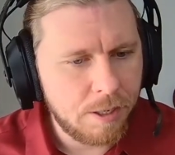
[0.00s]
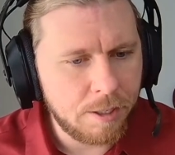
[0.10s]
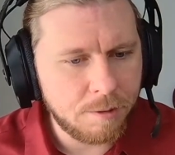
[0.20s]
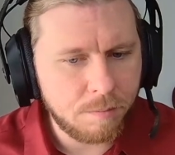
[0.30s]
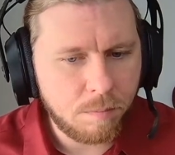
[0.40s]

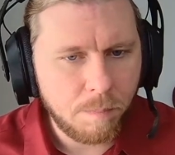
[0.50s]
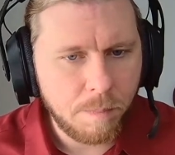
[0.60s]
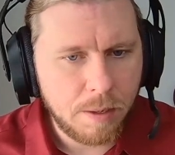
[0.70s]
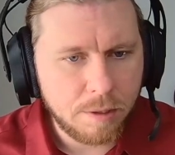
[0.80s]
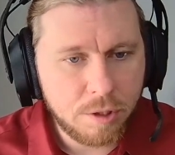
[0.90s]
and
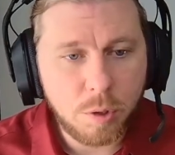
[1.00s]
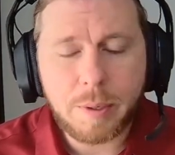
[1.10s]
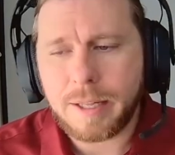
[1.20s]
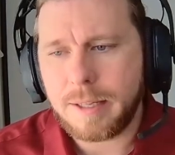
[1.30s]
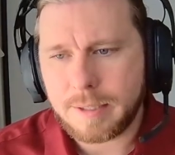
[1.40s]

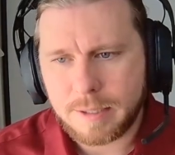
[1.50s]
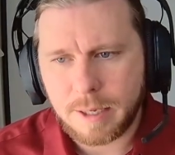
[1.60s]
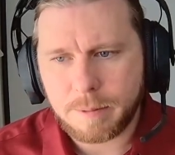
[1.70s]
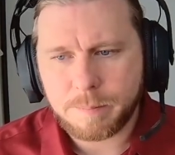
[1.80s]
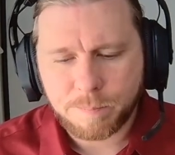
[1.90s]
doing this thing.